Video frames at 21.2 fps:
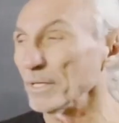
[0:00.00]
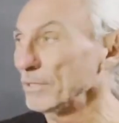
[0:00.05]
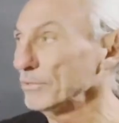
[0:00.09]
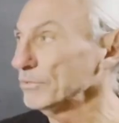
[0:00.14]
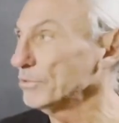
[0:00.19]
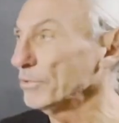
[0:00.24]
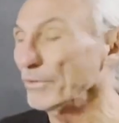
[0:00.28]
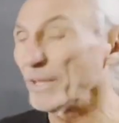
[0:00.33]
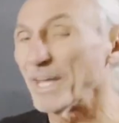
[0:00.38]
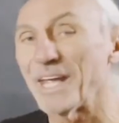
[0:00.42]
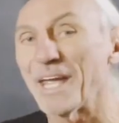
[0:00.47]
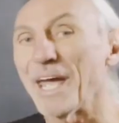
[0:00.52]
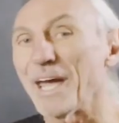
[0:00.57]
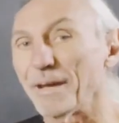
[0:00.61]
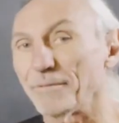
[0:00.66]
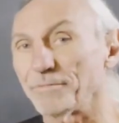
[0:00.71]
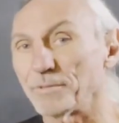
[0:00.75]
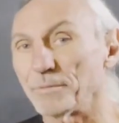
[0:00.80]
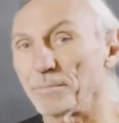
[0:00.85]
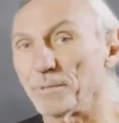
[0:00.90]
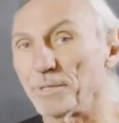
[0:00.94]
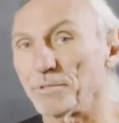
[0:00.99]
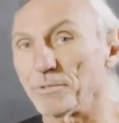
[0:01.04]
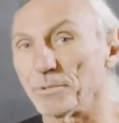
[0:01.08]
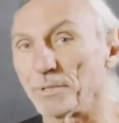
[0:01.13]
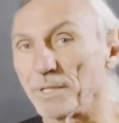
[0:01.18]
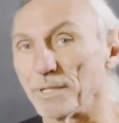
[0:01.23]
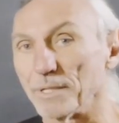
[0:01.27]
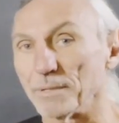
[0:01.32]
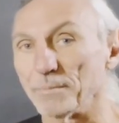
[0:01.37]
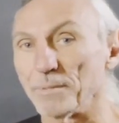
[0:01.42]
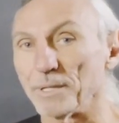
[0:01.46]
So they have to be
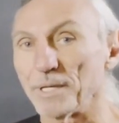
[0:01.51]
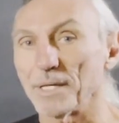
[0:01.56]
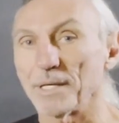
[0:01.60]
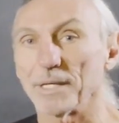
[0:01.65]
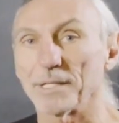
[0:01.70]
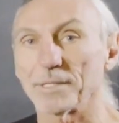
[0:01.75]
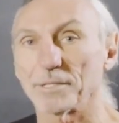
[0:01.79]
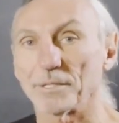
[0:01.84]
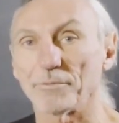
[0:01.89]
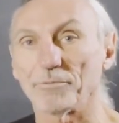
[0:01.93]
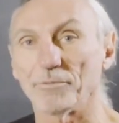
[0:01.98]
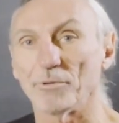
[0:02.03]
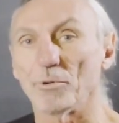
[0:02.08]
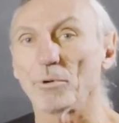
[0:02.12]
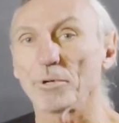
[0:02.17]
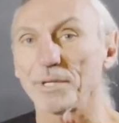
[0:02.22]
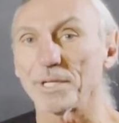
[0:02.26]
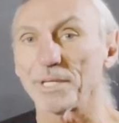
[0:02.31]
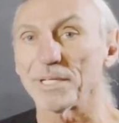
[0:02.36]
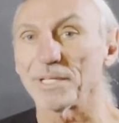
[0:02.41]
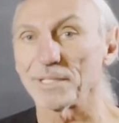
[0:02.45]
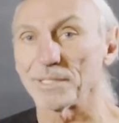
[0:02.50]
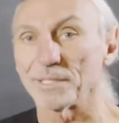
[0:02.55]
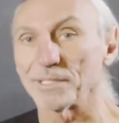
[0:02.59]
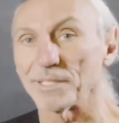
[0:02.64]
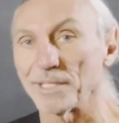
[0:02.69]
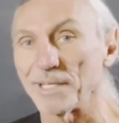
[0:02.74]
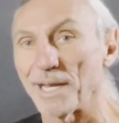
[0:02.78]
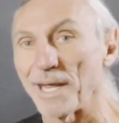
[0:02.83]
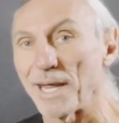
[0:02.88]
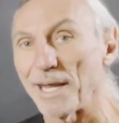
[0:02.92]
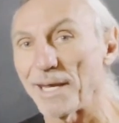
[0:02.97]
treated because a 40 is
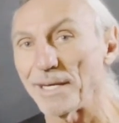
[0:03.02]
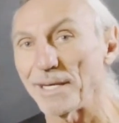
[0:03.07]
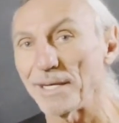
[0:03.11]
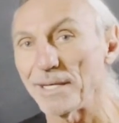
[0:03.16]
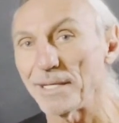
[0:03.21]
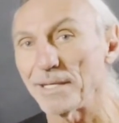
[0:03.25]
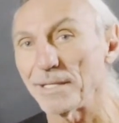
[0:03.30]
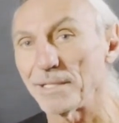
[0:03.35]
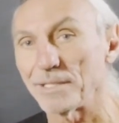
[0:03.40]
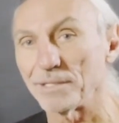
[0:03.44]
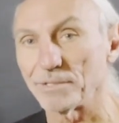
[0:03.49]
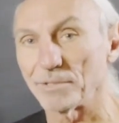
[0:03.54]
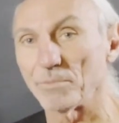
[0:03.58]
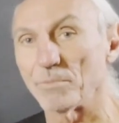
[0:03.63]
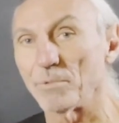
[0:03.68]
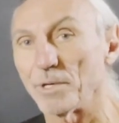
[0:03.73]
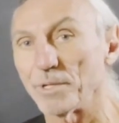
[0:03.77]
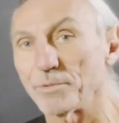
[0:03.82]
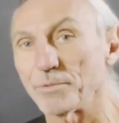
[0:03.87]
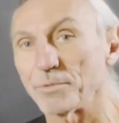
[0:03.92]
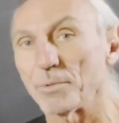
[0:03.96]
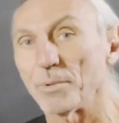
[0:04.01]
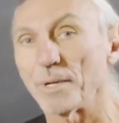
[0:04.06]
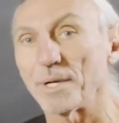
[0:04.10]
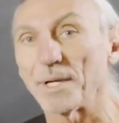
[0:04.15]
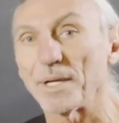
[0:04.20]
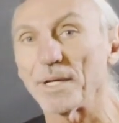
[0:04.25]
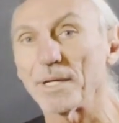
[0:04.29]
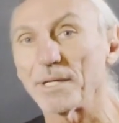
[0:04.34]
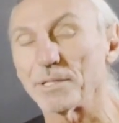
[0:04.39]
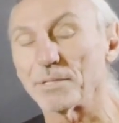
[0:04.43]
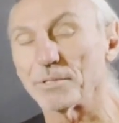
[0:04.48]
an 80, is a
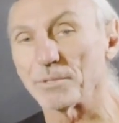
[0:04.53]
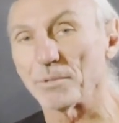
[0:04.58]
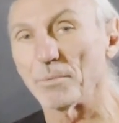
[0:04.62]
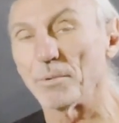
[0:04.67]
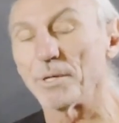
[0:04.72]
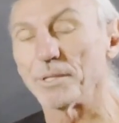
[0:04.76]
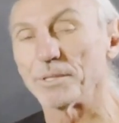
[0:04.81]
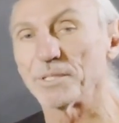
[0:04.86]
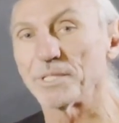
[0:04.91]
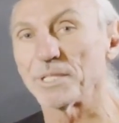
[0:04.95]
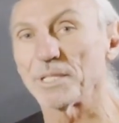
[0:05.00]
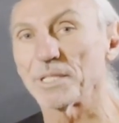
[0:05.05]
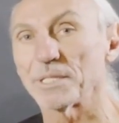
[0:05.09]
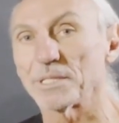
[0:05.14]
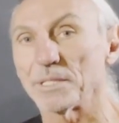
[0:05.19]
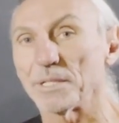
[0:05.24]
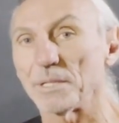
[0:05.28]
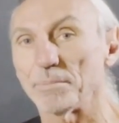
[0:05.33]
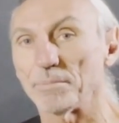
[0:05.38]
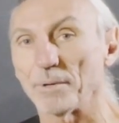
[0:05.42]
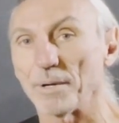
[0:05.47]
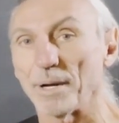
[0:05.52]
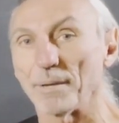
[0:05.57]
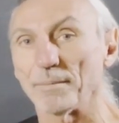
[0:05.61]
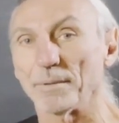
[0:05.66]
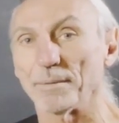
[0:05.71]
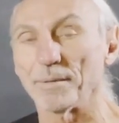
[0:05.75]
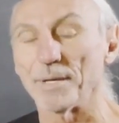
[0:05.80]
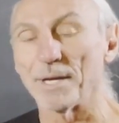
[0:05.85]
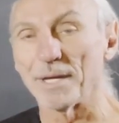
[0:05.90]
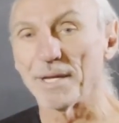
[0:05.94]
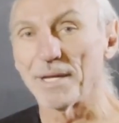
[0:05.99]
120, is a 160
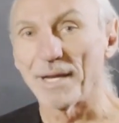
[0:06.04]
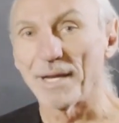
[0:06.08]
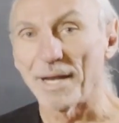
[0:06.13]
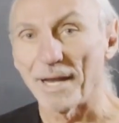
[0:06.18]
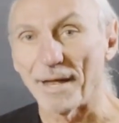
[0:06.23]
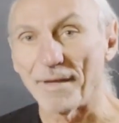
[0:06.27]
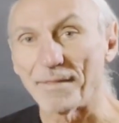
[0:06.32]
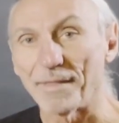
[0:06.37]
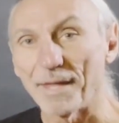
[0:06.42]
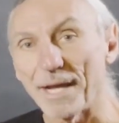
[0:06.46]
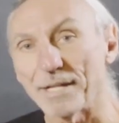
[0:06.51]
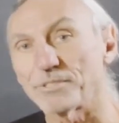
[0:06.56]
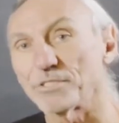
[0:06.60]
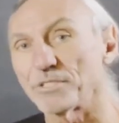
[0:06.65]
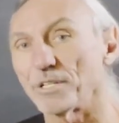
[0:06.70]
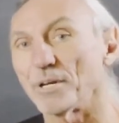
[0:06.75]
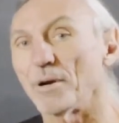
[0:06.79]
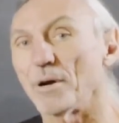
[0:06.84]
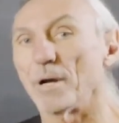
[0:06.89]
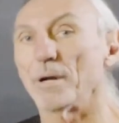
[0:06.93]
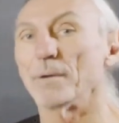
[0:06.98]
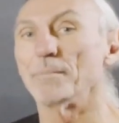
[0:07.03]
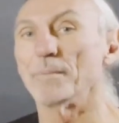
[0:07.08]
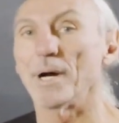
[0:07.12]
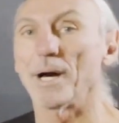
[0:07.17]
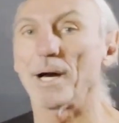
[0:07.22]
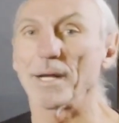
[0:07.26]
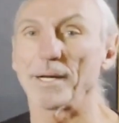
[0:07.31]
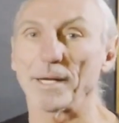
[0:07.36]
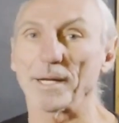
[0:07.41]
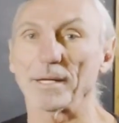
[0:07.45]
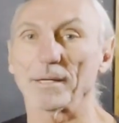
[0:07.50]
problem. And that's the
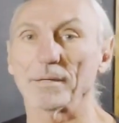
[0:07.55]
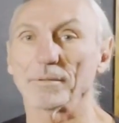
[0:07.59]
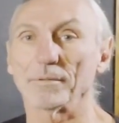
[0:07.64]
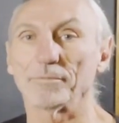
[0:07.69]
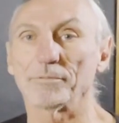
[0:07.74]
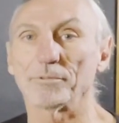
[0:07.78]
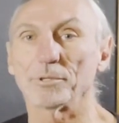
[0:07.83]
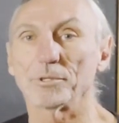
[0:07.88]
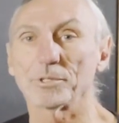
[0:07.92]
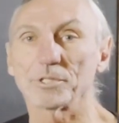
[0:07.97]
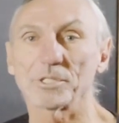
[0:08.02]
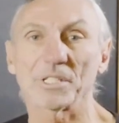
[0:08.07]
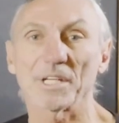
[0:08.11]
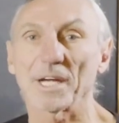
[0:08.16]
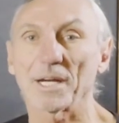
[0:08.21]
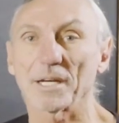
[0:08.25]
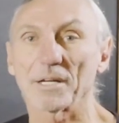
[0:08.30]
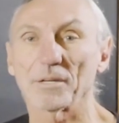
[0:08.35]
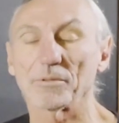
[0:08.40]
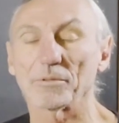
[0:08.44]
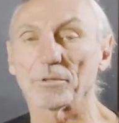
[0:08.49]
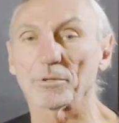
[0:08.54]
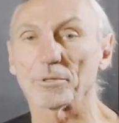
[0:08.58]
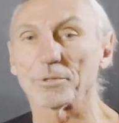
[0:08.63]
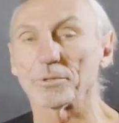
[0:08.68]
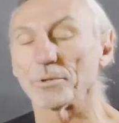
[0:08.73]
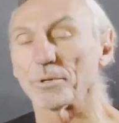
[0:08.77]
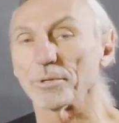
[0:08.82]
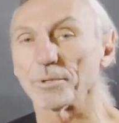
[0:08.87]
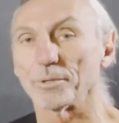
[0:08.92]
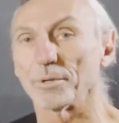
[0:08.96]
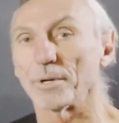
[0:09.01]
harmonic, the first, second, third
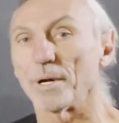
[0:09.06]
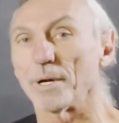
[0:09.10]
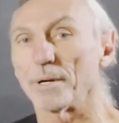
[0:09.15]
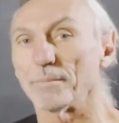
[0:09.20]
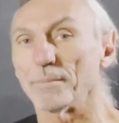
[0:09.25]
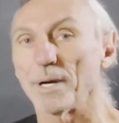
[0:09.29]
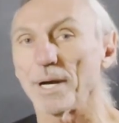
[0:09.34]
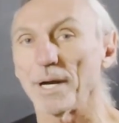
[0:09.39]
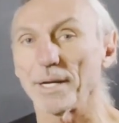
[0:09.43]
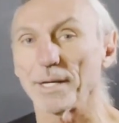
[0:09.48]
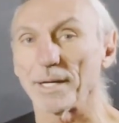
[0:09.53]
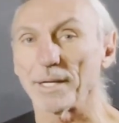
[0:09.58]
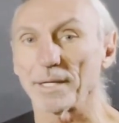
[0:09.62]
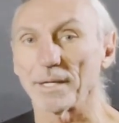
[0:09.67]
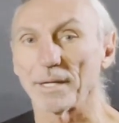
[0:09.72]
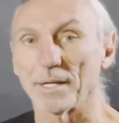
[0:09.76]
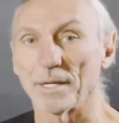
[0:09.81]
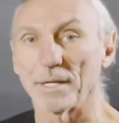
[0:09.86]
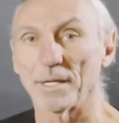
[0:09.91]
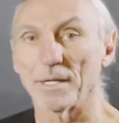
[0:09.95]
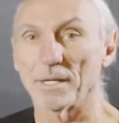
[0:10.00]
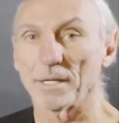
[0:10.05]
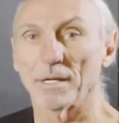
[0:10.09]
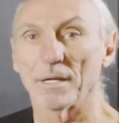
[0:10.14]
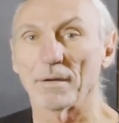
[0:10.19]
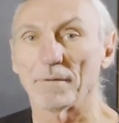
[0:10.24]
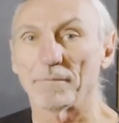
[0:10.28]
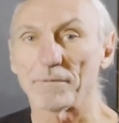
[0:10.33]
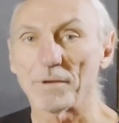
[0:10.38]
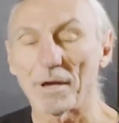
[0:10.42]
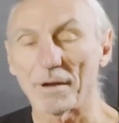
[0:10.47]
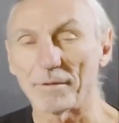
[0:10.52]
order harmonic.
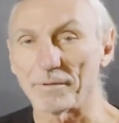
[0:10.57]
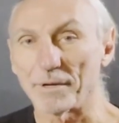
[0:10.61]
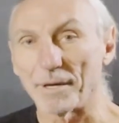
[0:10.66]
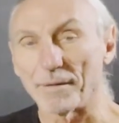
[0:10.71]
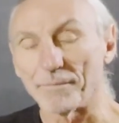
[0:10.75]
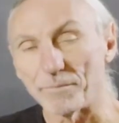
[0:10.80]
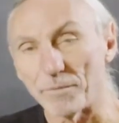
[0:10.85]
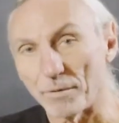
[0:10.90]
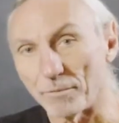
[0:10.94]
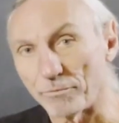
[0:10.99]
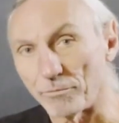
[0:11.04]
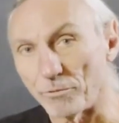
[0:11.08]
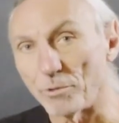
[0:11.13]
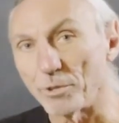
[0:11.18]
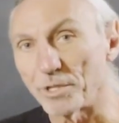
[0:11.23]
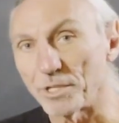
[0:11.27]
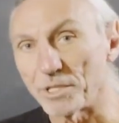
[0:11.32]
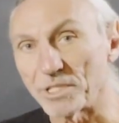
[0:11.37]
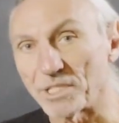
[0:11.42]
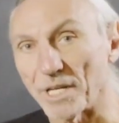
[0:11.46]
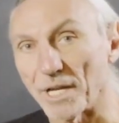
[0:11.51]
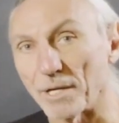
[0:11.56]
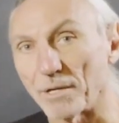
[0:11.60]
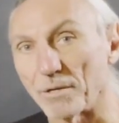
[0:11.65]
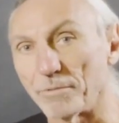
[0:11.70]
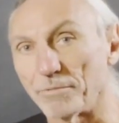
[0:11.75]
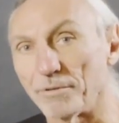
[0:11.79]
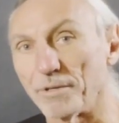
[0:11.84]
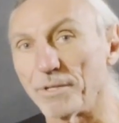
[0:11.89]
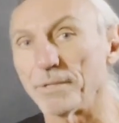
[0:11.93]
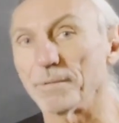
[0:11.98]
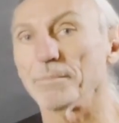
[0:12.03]
If you have a 40 cycle
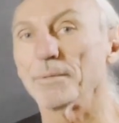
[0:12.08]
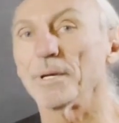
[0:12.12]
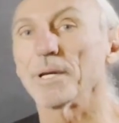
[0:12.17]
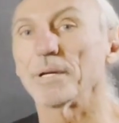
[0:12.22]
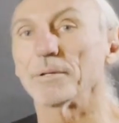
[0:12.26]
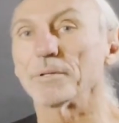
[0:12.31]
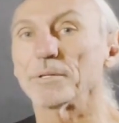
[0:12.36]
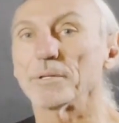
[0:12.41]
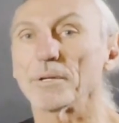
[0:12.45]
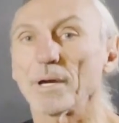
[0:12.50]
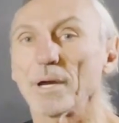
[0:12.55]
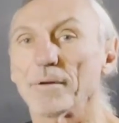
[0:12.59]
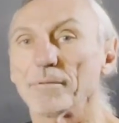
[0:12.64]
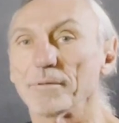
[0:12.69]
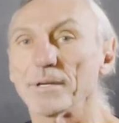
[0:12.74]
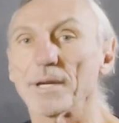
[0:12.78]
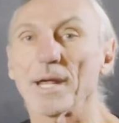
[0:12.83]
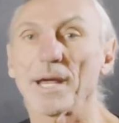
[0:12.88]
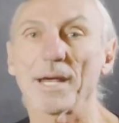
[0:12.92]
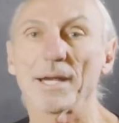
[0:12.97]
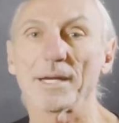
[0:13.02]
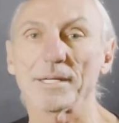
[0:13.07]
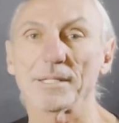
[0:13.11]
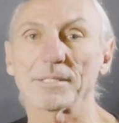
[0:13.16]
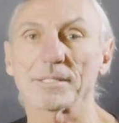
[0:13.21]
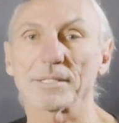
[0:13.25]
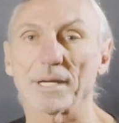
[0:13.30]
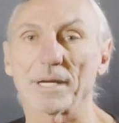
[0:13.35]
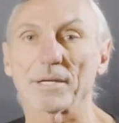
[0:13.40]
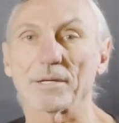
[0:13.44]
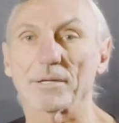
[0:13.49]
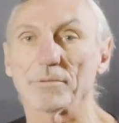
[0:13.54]
fundamental, you have an 80
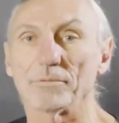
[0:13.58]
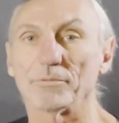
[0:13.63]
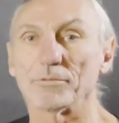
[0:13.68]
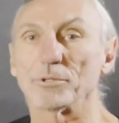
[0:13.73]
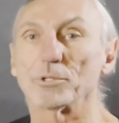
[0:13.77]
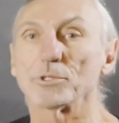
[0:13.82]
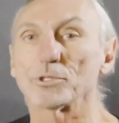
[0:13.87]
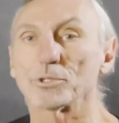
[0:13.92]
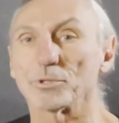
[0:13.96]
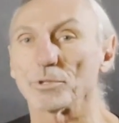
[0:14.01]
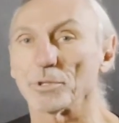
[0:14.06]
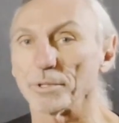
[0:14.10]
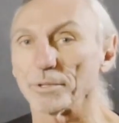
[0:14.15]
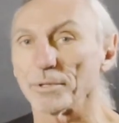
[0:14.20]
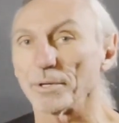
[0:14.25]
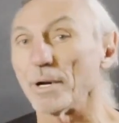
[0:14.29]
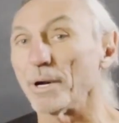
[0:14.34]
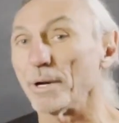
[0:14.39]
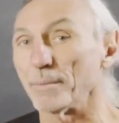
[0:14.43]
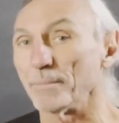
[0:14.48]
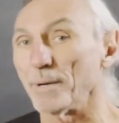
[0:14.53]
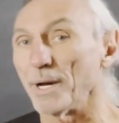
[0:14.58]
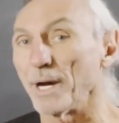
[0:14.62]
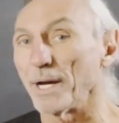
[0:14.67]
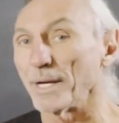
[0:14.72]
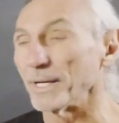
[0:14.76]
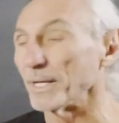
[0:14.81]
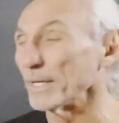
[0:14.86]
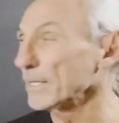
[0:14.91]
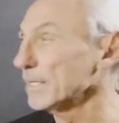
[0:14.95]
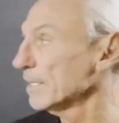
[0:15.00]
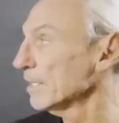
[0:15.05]
cycle first order
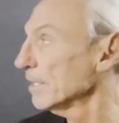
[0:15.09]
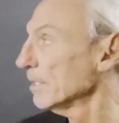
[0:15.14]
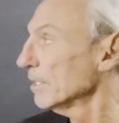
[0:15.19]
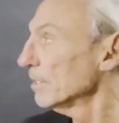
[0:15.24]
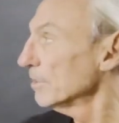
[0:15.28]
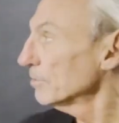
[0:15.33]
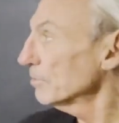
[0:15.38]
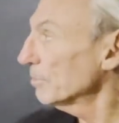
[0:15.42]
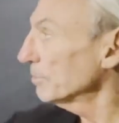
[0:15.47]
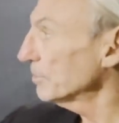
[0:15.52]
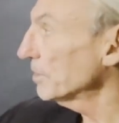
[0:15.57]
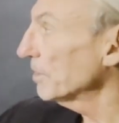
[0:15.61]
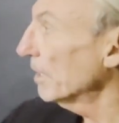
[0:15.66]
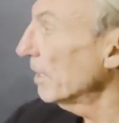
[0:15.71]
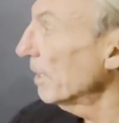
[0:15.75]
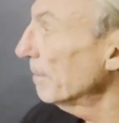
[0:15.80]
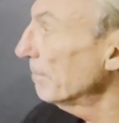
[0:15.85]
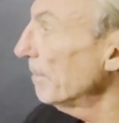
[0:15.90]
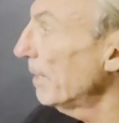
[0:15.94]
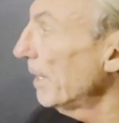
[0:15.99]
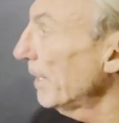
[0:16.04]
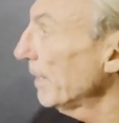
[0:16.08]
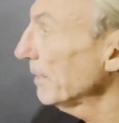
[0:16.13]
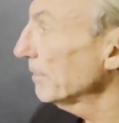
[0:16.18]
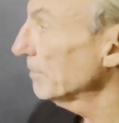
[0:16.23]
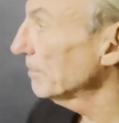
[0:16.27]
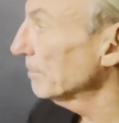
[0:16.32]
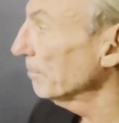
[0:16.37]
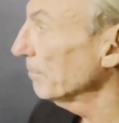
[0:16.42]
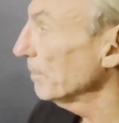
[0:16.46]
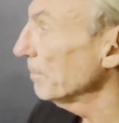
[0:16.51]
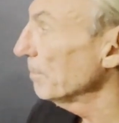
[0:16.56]
harmonic. So it's the harmonics
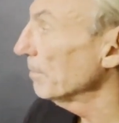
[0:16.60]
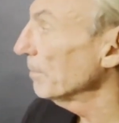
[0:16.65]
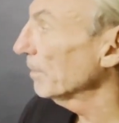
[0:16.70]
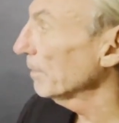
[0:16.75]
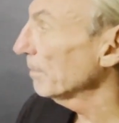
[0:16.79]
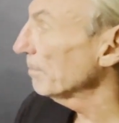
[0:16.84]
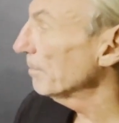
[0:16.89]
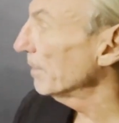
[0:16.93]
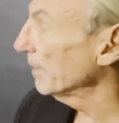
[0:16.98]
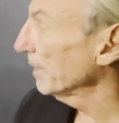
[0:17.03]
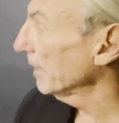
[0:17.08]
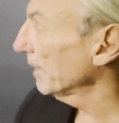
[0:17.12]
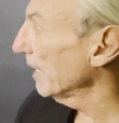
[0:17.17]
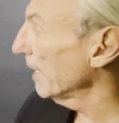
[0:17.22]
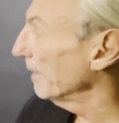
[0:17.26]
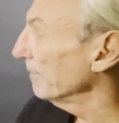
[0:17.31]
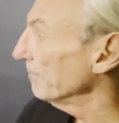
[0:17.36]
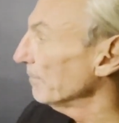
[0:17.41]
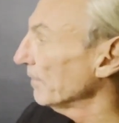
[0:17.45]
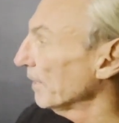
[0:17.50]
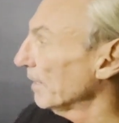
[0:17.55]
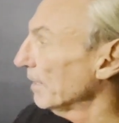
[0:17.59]
that we really want to get.